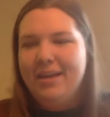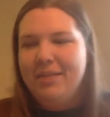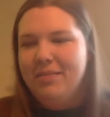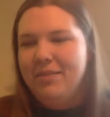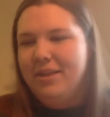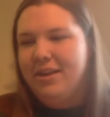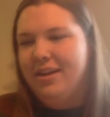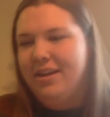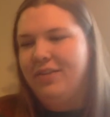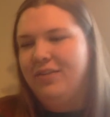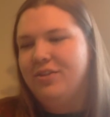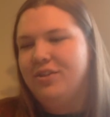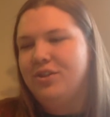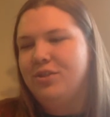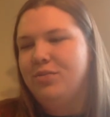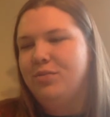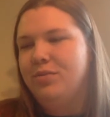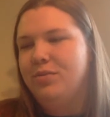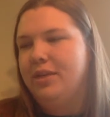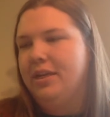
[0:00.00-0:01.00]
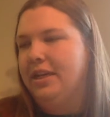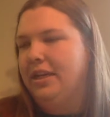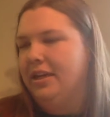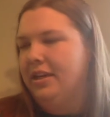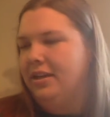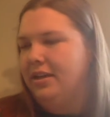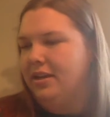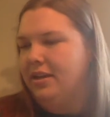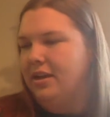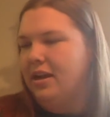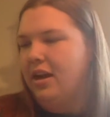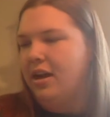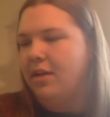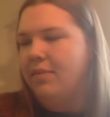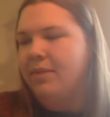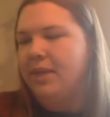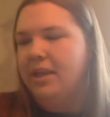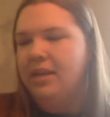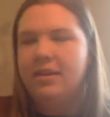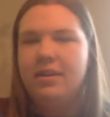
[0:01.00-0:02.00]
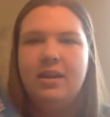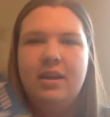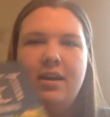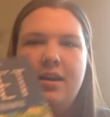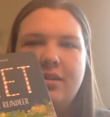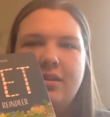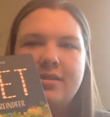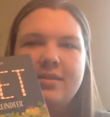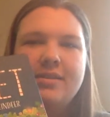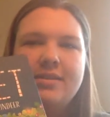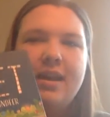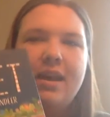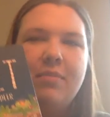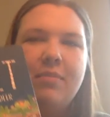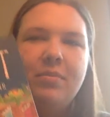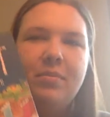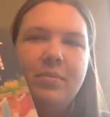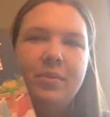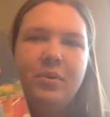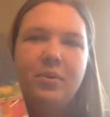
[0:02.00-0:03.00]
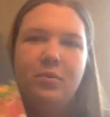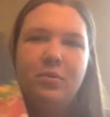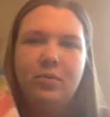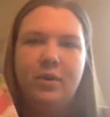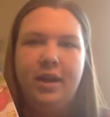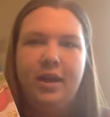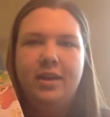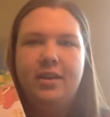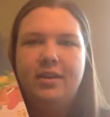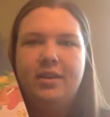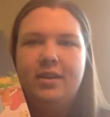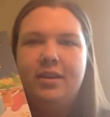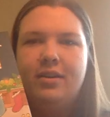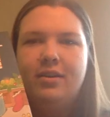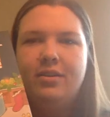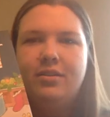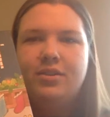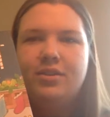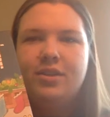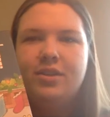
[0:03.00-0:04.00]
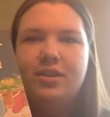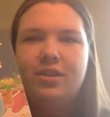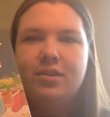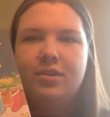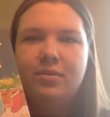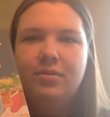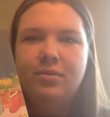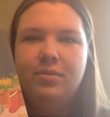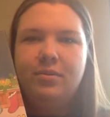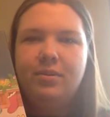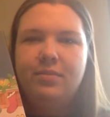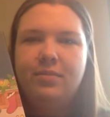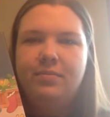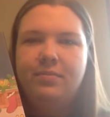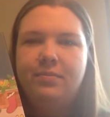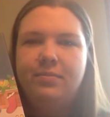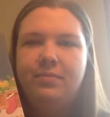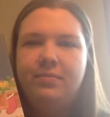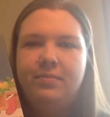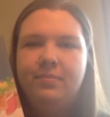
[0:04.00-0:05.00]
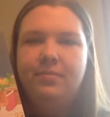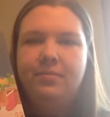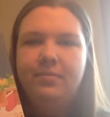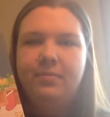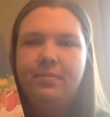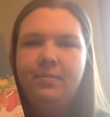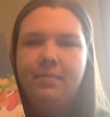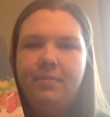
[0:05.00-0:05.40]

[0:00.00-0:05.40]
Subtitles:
am here to read Comet the Unstoppable Reindeer to you. I